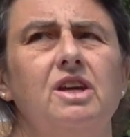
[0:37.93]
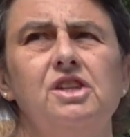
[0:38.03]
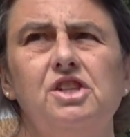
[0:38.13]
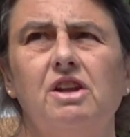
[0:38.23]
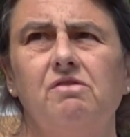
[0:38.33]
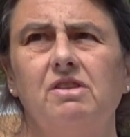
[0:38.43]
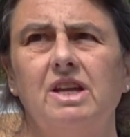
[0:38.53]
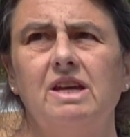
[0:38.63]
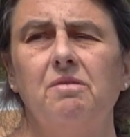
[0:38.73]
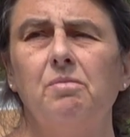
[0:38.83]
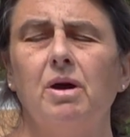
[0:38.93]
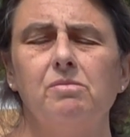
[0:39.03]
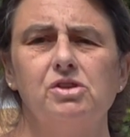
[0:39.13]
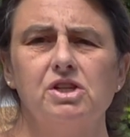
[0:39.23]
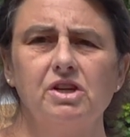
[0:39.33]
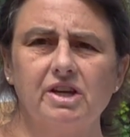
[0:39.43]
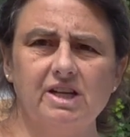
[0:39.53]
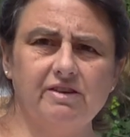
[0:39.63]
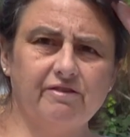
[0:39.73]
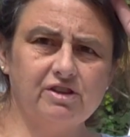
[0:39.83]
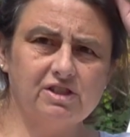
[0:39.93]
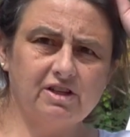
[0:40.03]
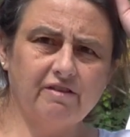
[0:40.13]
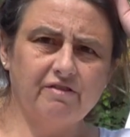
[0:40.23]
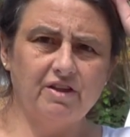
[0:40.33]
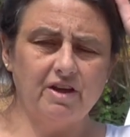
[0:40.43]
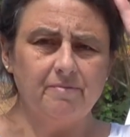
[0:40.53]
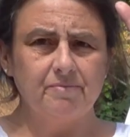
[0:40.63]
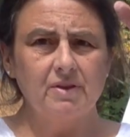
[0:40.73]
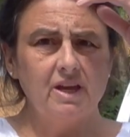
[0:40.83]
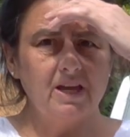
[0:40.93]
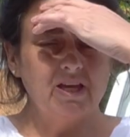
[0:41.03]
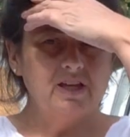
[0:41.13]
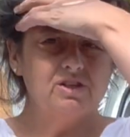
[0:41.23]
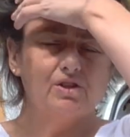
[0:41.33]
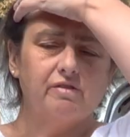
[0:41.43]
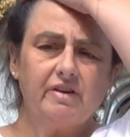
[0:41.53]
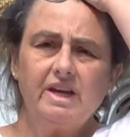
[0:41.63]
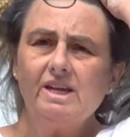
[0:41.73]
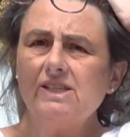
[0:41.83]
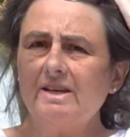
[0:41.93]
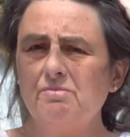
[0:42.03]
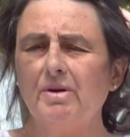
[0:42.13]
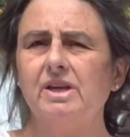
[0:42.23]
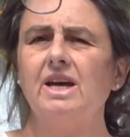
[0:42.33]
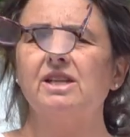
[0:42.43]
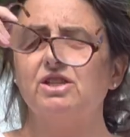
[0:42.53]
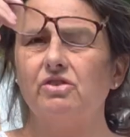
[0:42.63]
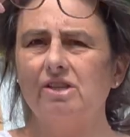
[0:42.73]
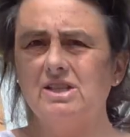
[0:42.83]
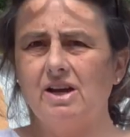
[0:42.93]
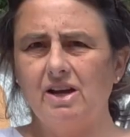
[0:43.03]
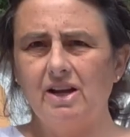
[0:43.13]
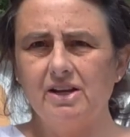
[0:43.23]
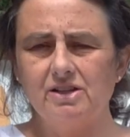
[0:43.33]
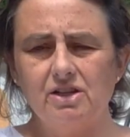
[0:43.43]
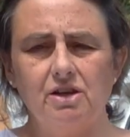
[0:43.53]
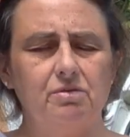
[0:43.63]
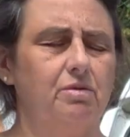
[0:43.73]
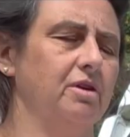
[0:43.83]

generally, but I'm just looking for stuff that sort of is in my categories that I like to